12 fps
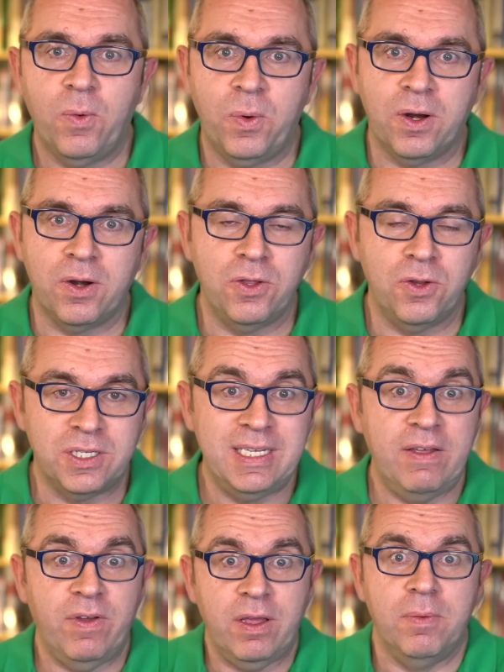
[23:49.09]
where you're
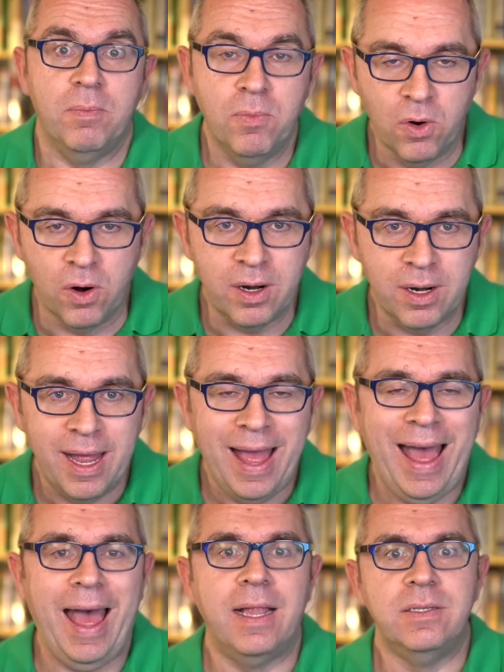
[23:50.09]
saving more,
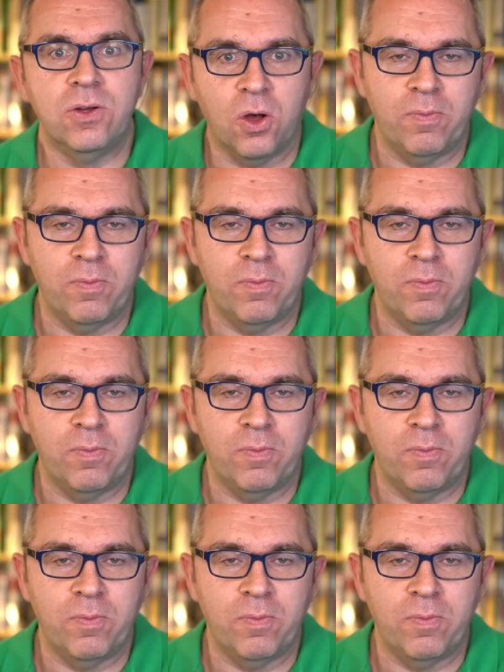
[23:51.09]
and